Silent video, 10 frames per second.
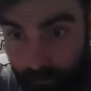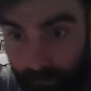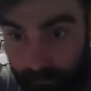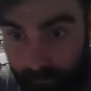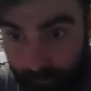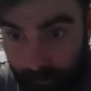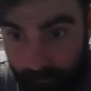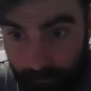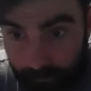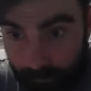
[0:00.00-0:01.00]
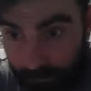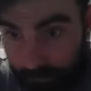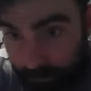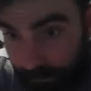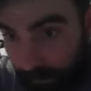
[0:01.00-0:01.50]
Serena finds
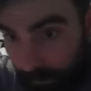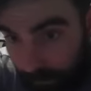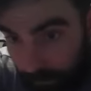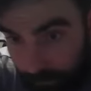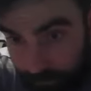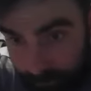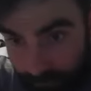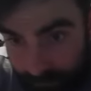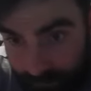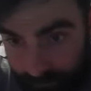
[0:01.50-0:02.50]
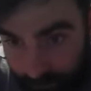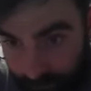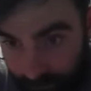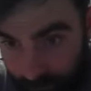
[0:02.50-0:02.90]
lying down easy, but you can't do